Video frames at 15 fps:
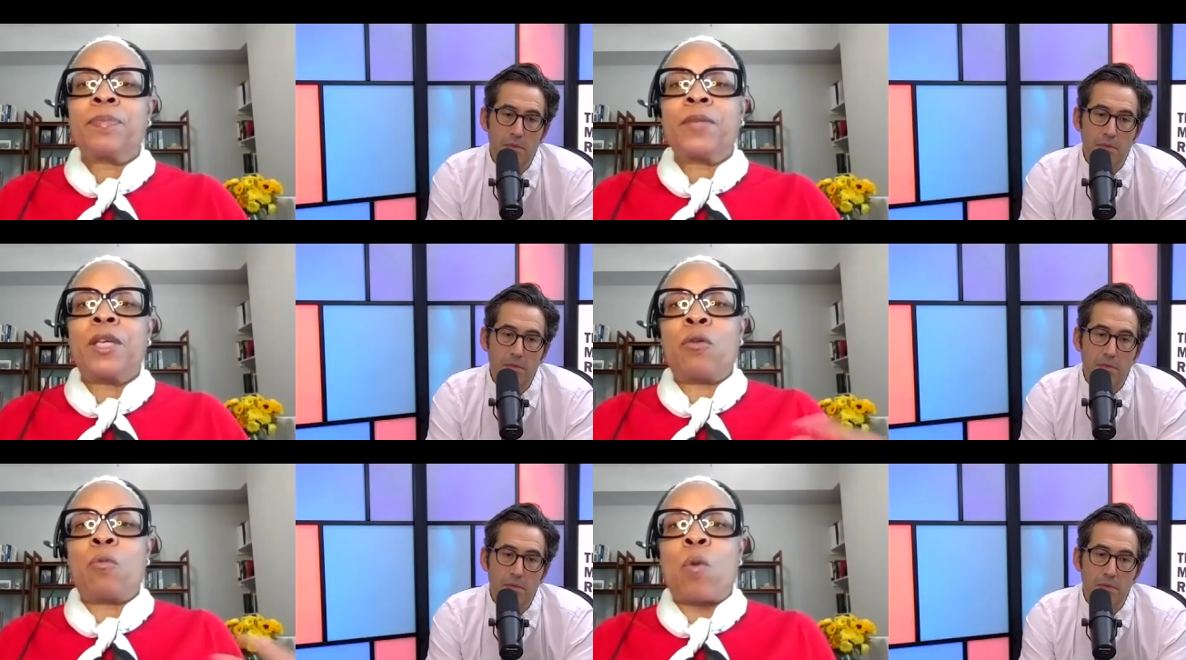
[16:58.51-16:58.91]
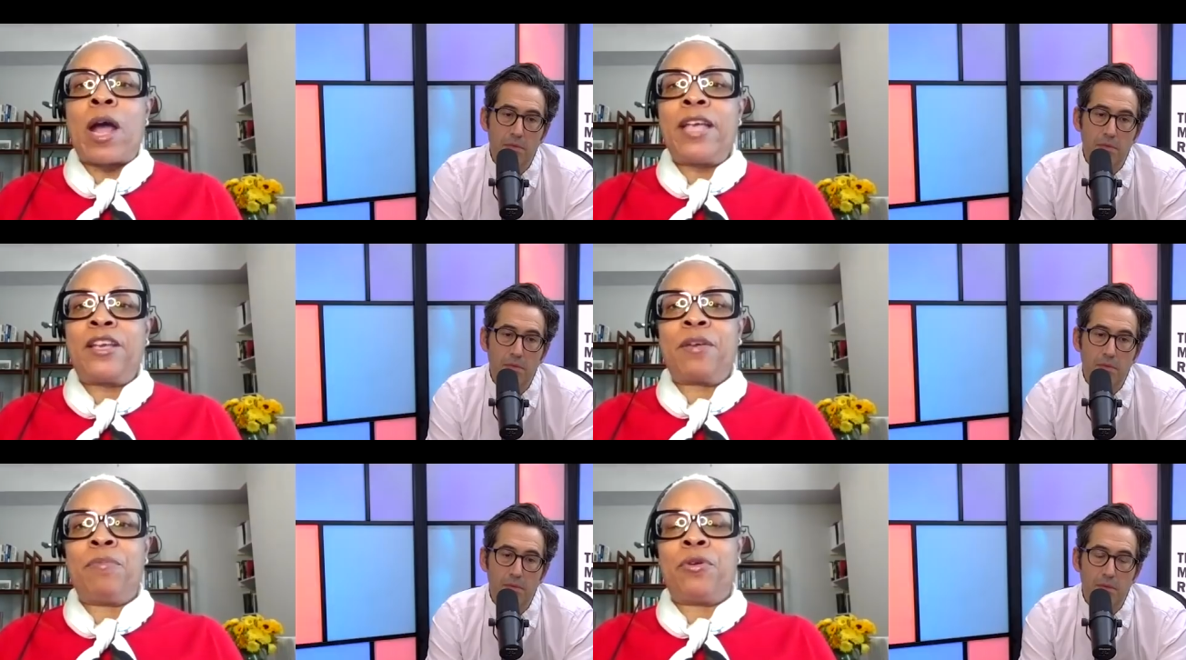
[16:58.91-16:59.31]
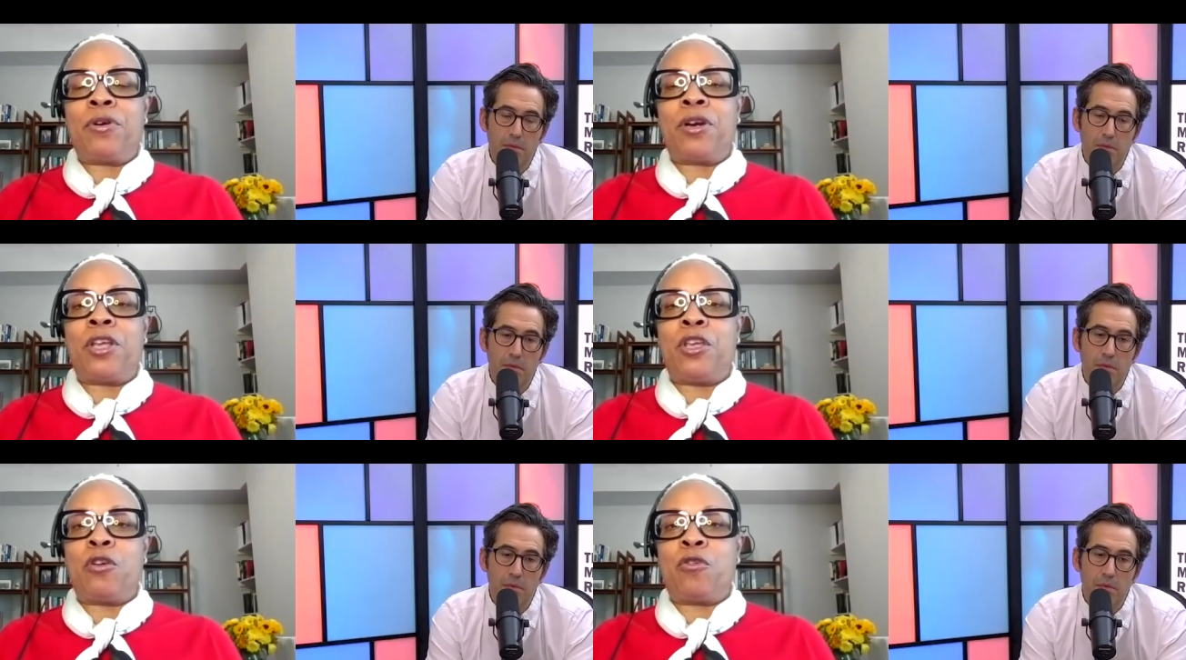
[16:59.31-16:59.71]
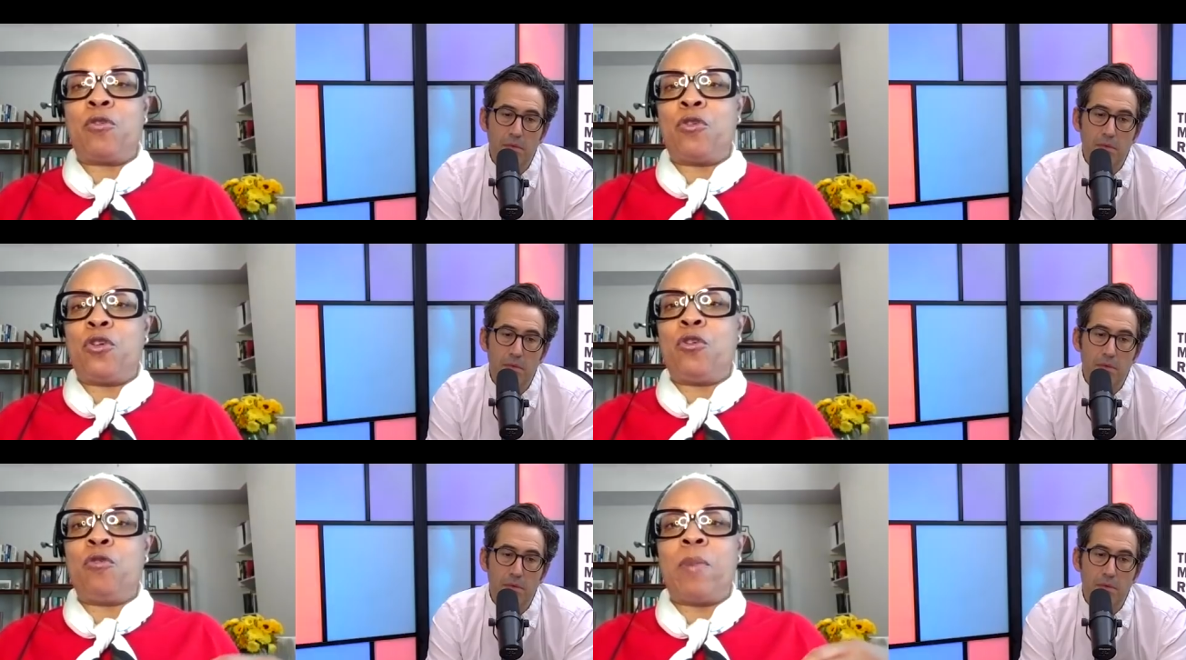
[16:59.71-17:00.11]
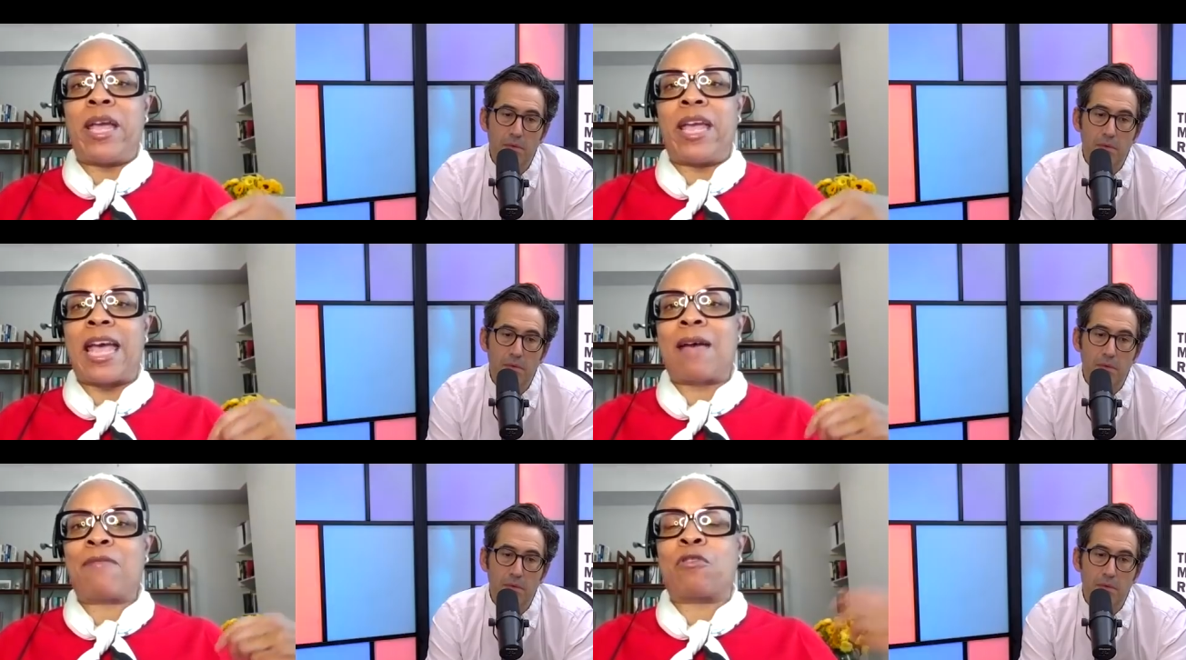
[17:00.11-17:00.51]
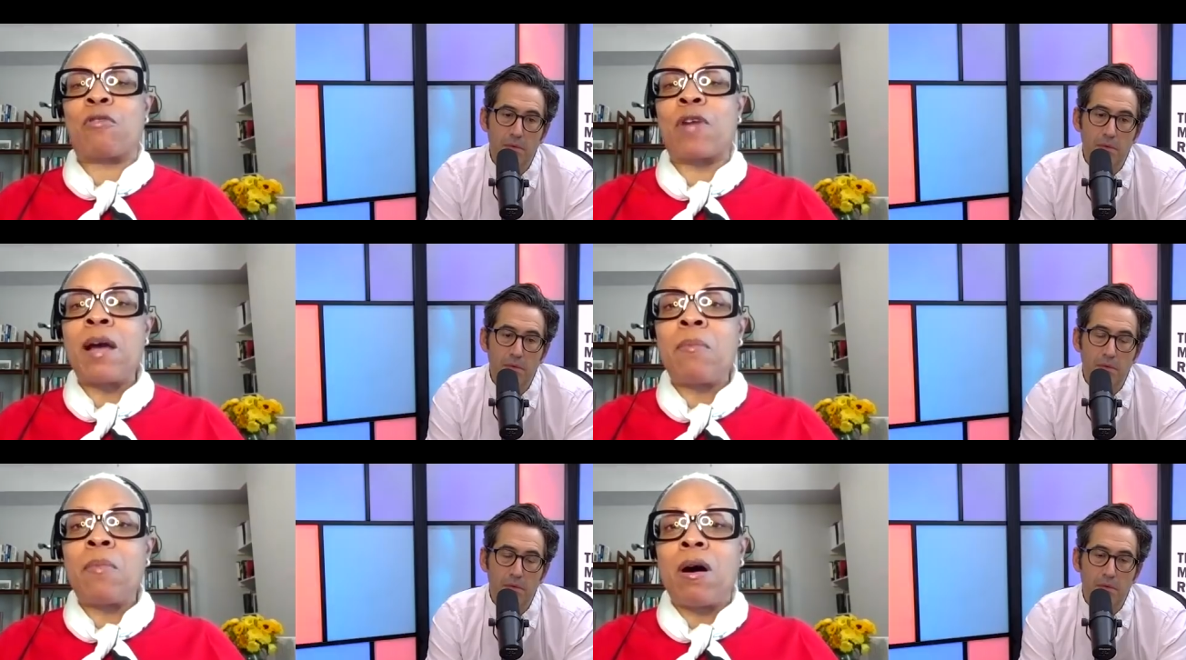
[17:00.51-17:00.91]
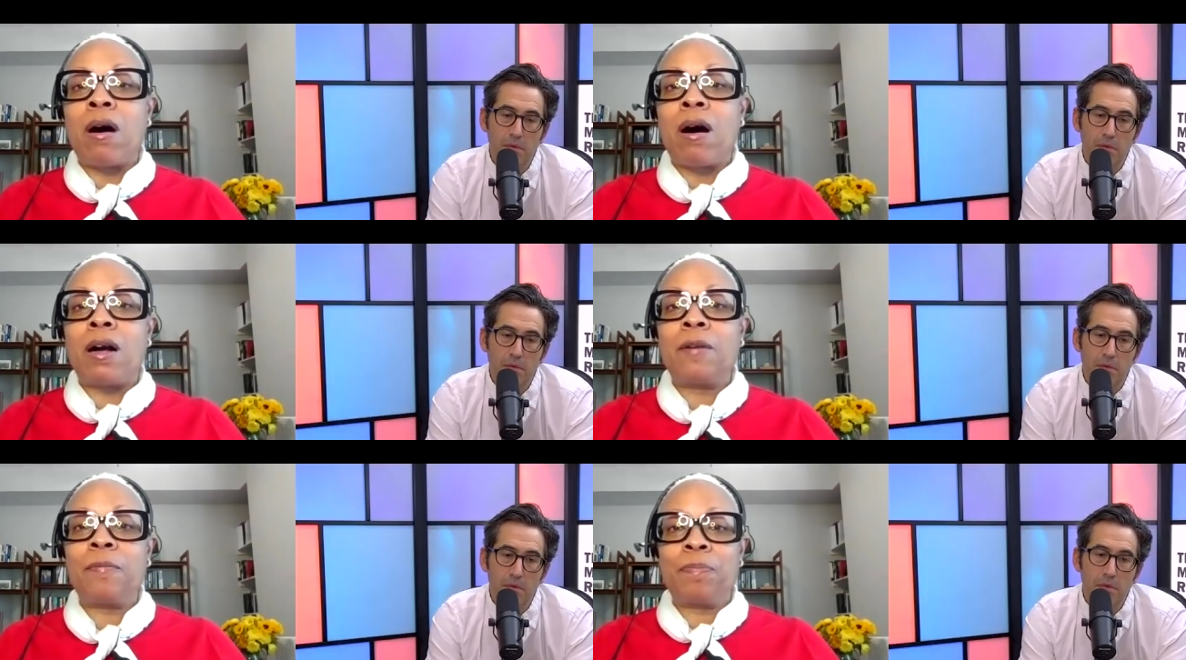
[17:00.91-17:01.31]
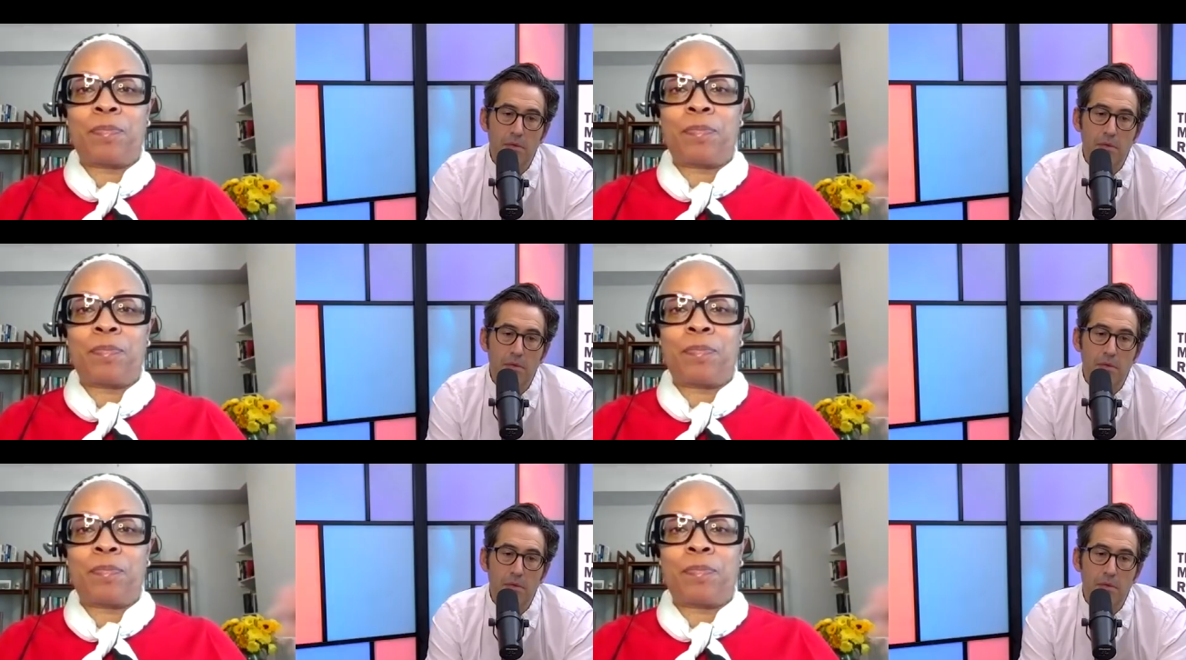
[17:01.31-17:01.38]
Speaker 1: In the white community, you you may have grandma